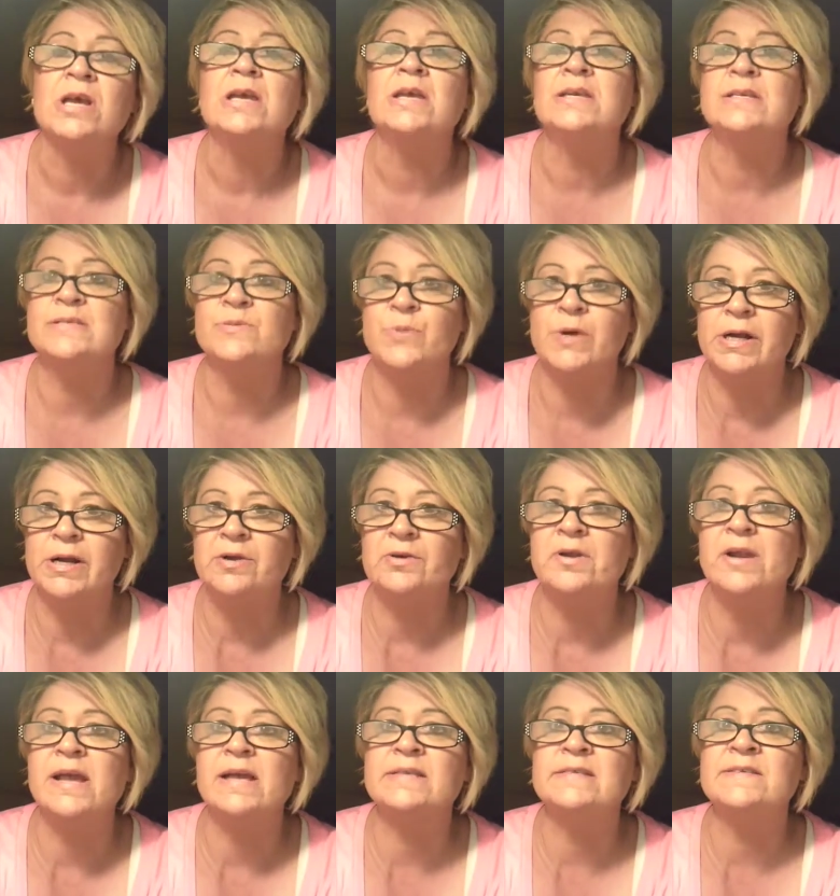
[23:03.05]
is when our
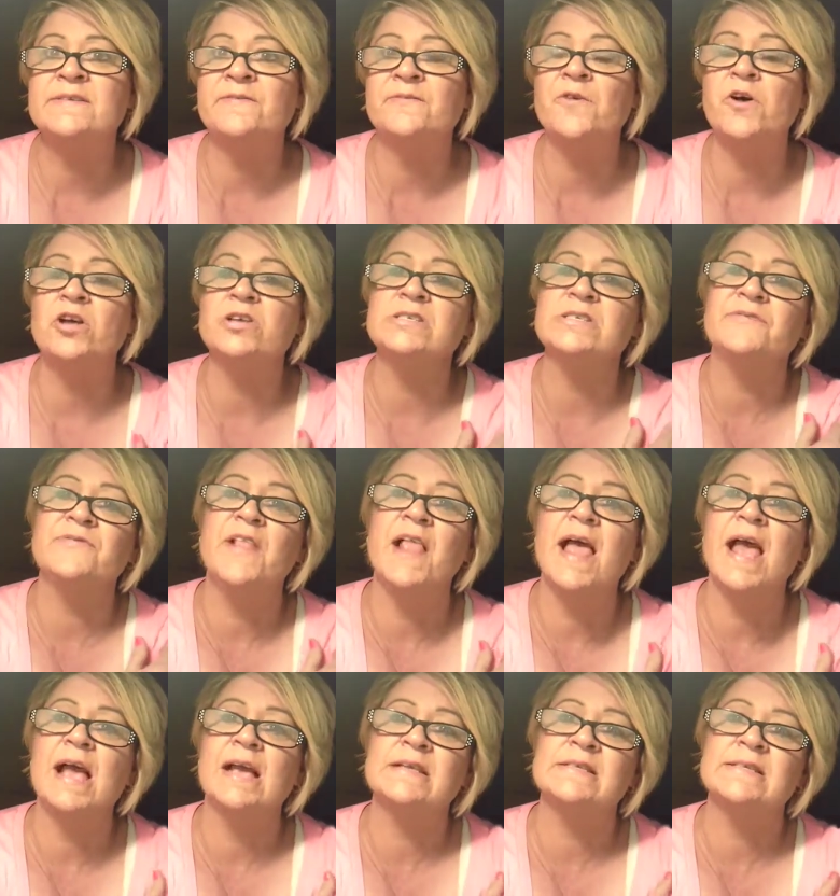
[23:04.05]
next false
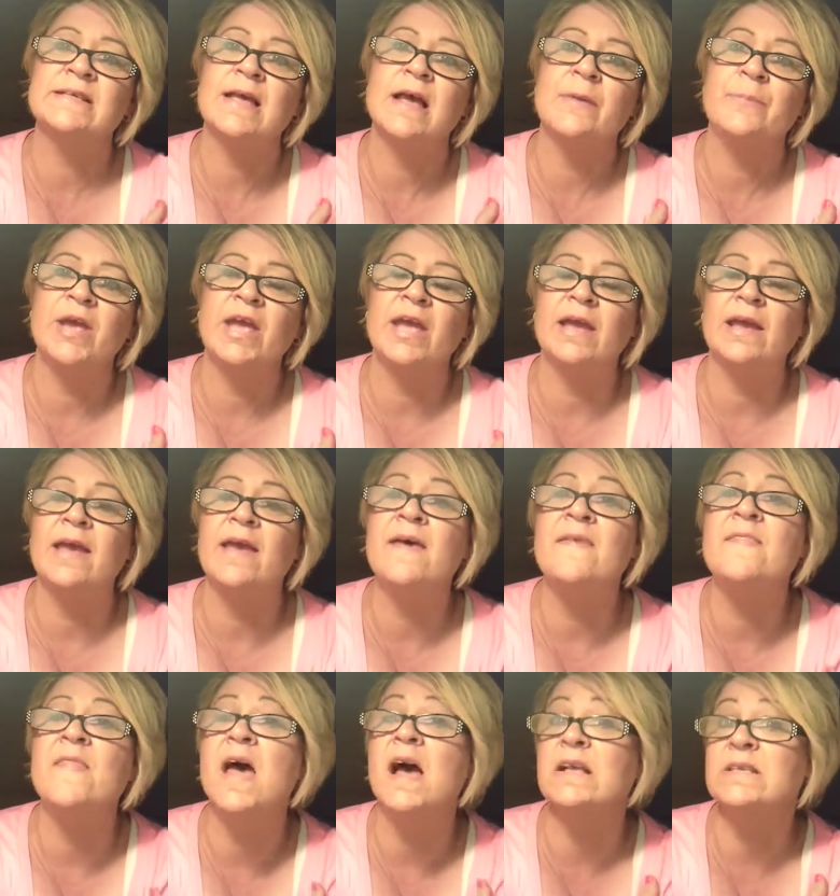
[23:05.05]
flag's coming,
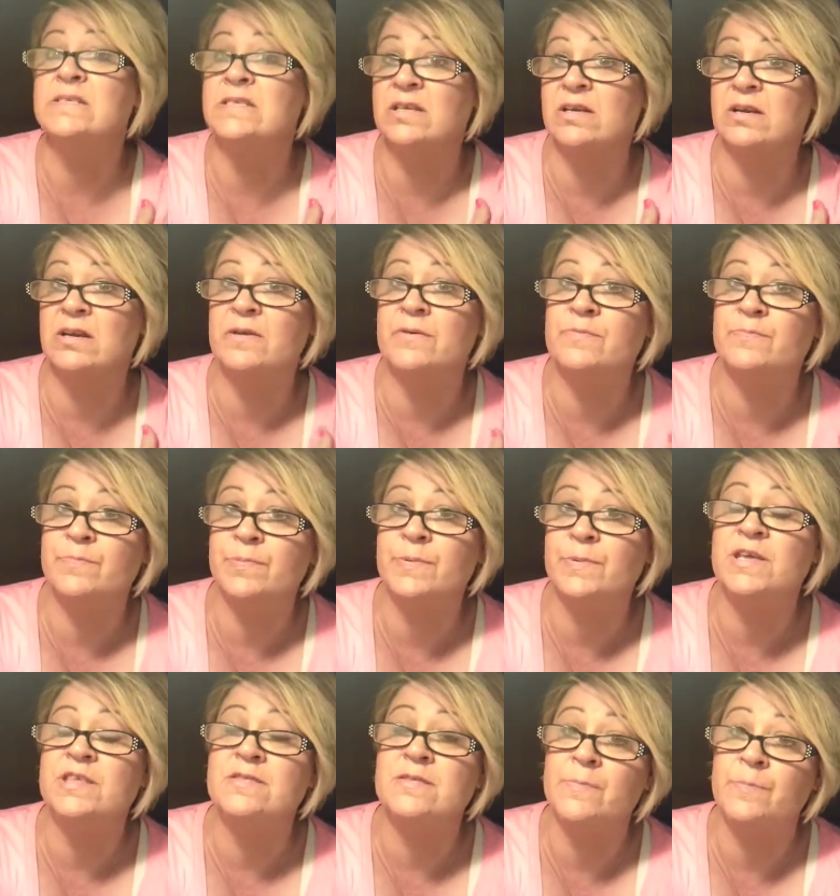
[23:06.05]
and that's going to
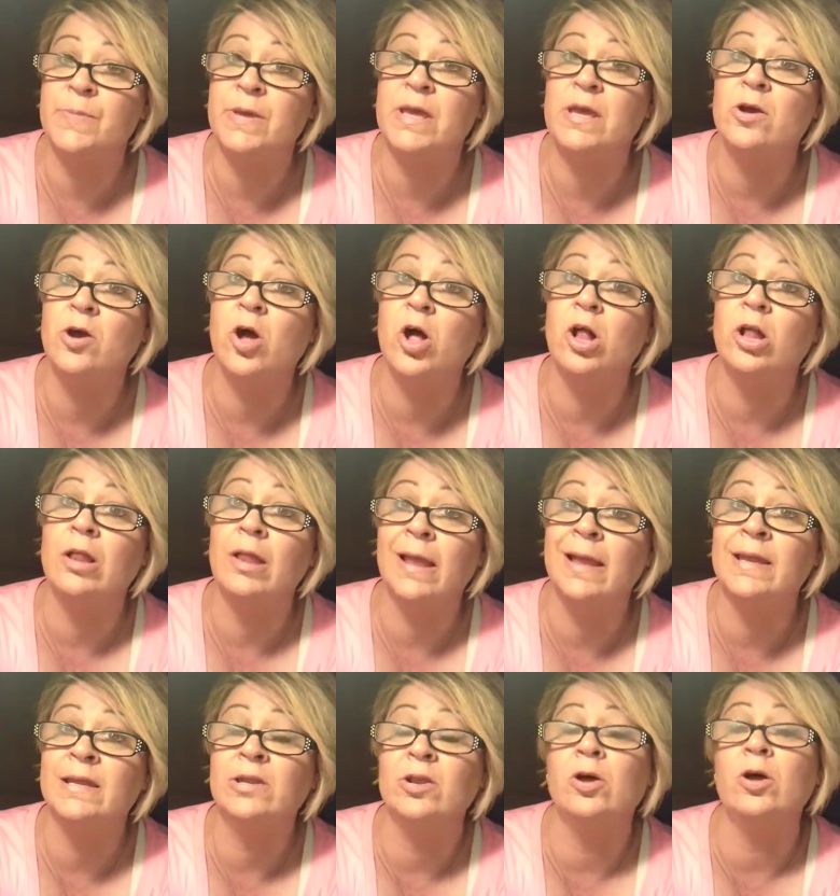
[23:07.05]
be the be-all,
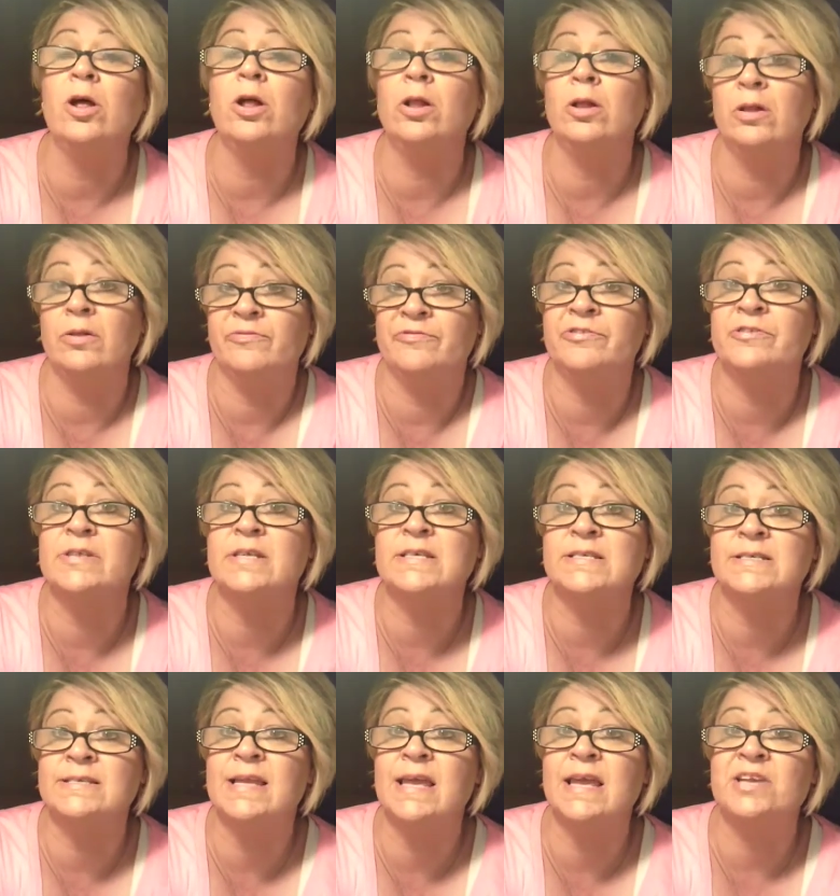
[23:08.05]
end-all for this
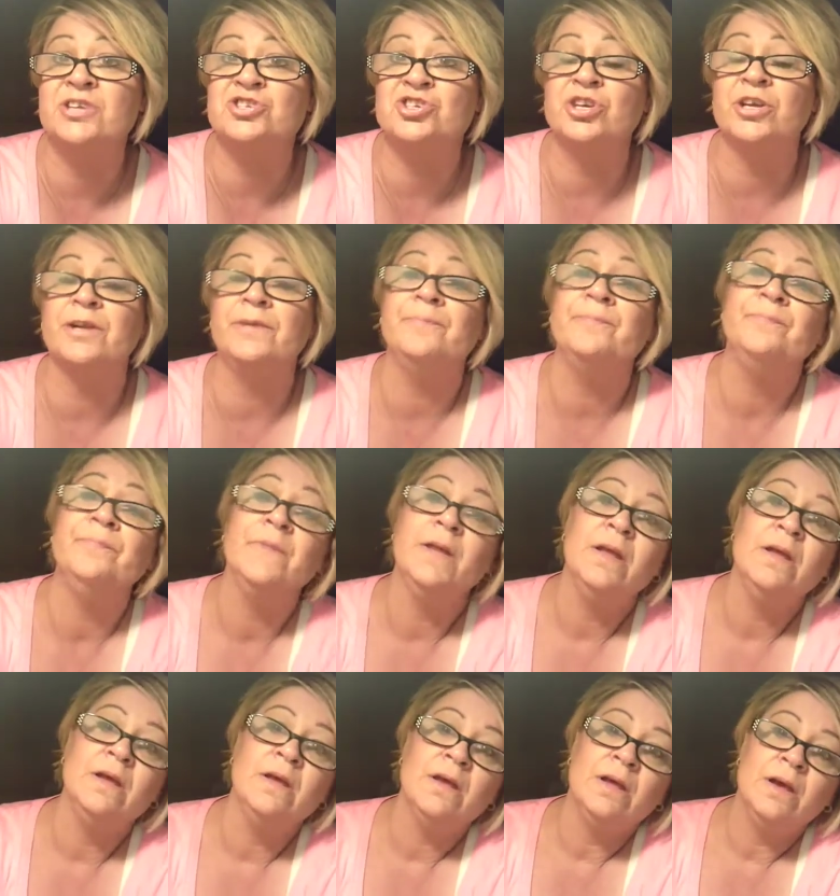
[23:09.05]
nation.
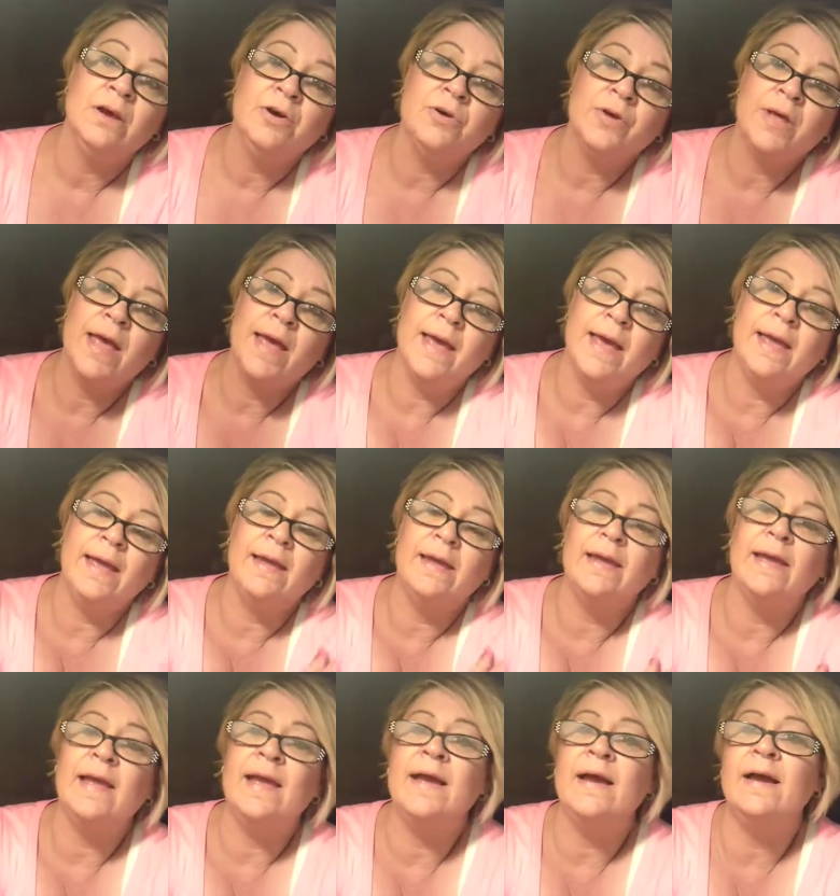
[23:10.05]

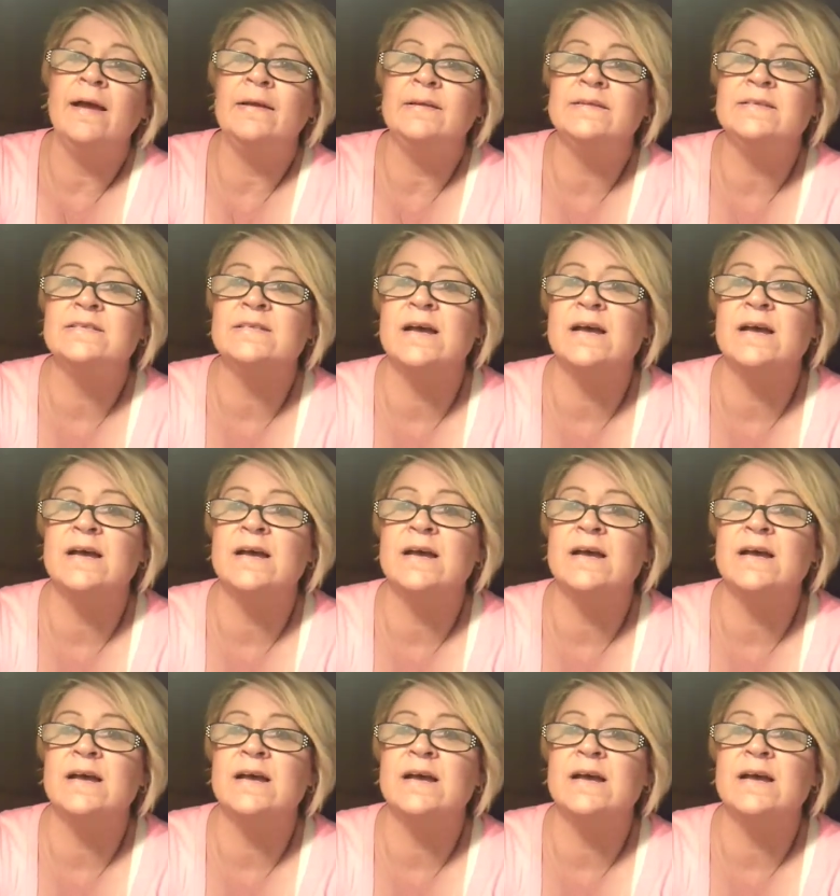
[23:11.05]
Okay, and